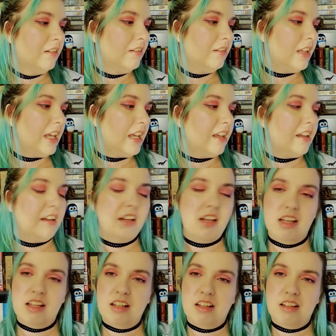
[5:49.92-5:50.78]
Like,
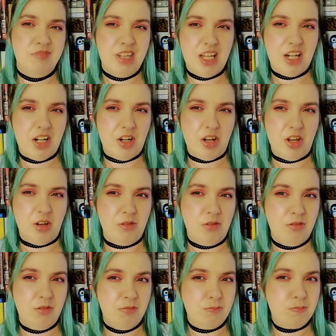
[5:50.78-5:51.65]
I don't
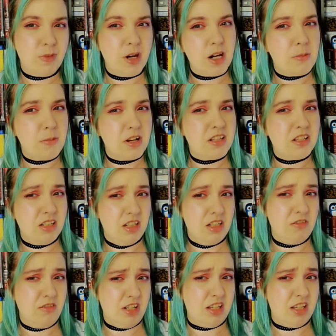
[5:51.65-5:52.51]
know. Body
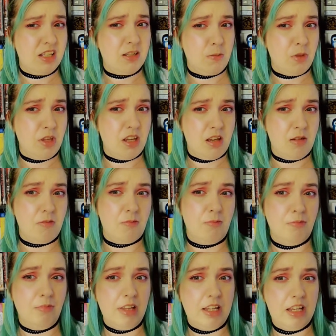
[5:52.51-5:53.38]
positivity is something
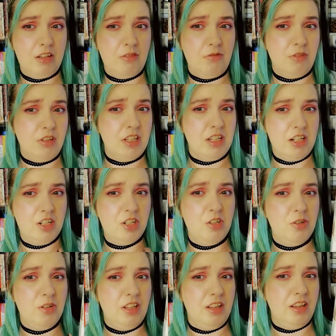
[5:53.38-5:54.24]
I'm like really
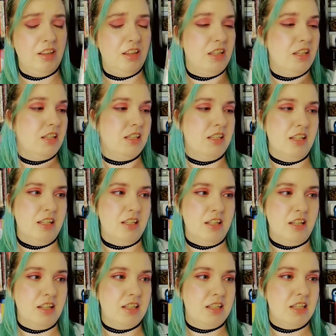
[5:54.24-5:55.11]
into, and this does
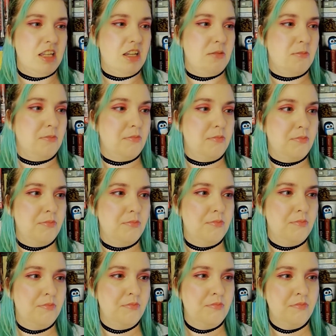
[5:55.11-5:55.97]
not seem
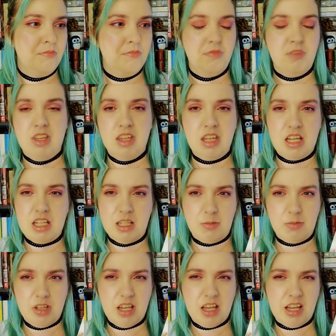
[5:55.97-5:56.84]
like
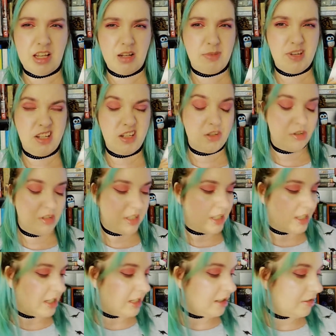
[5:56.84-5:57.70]
something I'd be
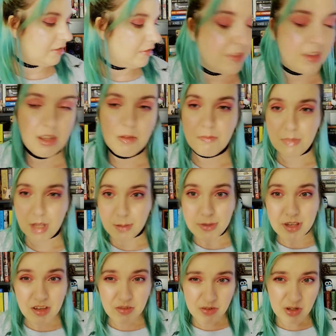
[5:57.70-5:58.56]
interested in.
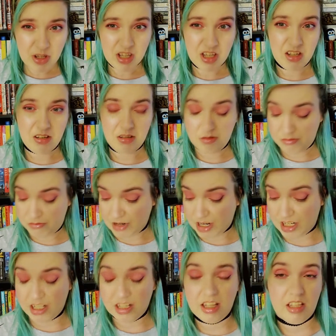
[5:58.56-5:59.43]
Maybe if I
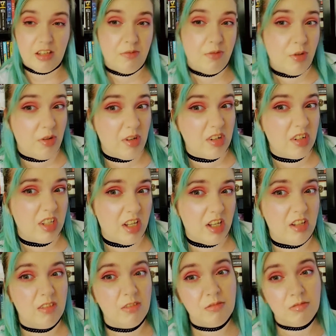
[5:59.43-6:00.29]
read it like a few years
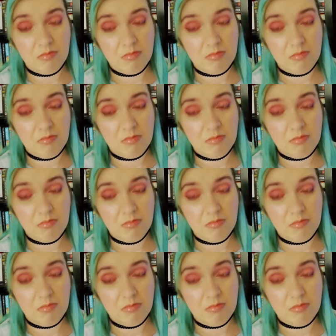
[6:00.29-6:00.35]
ago.